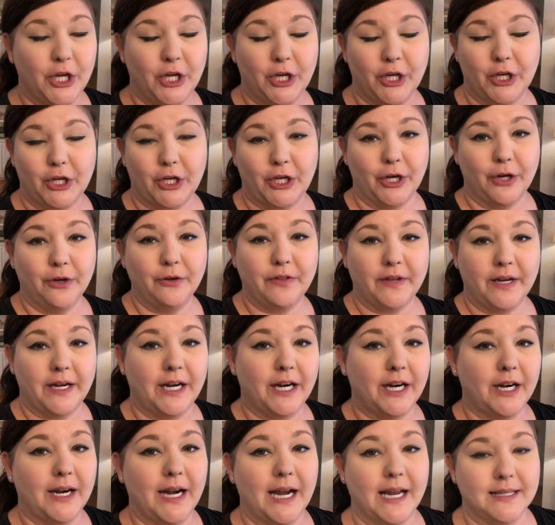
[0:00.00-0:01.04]
go
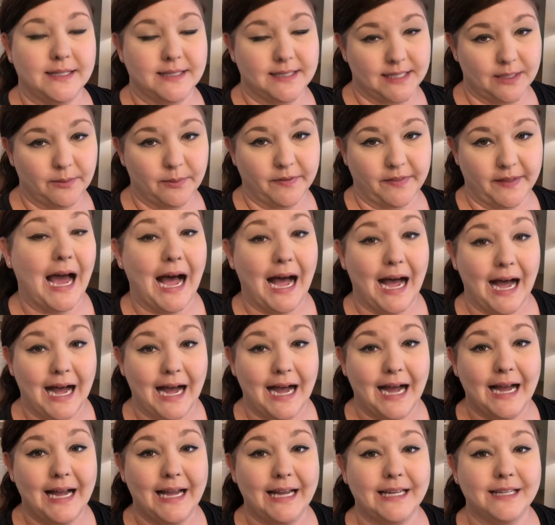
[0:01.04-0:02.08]
there and see what
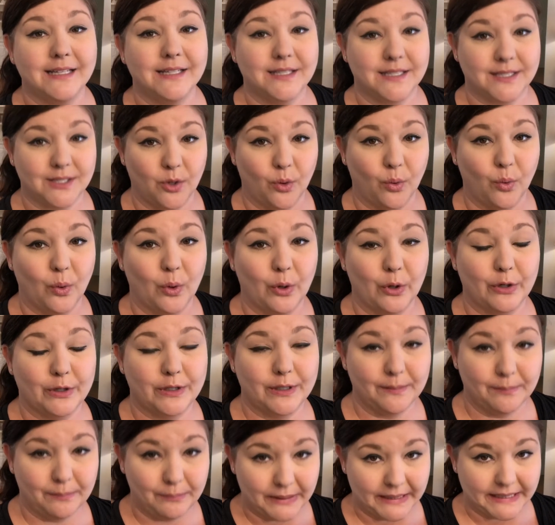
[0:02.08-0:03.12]
I scored
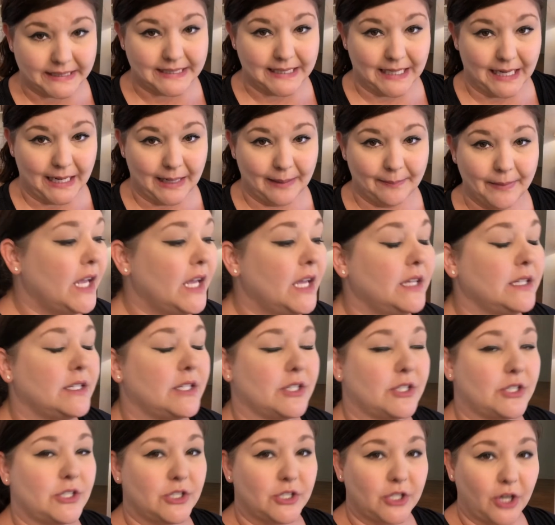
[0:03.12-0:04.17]
big time. To
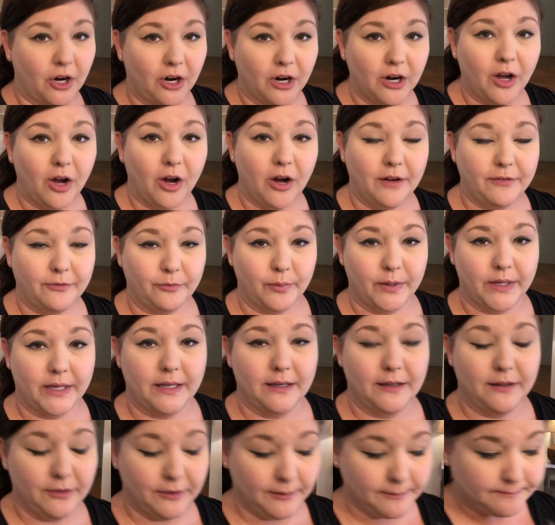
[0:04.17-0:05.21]
start off
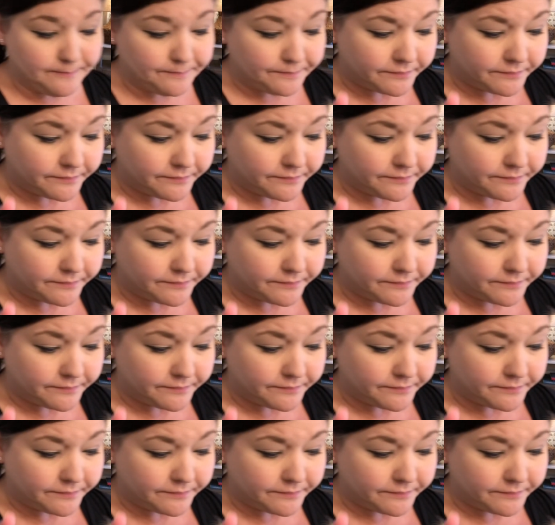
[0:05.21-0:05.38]
with,